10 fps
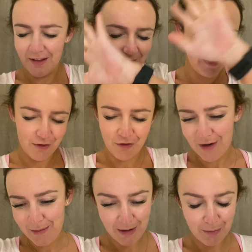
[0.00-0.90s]
This is a
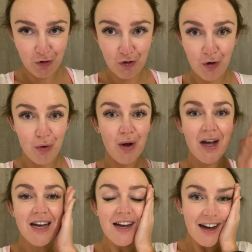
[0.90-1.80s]
dream come true.
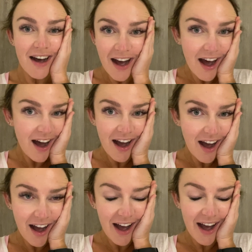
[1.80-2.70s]

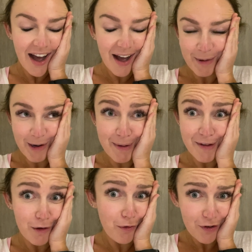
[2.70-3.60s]
I'm gonna be
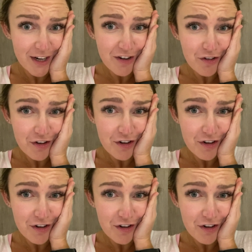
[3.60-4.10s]
so fresh.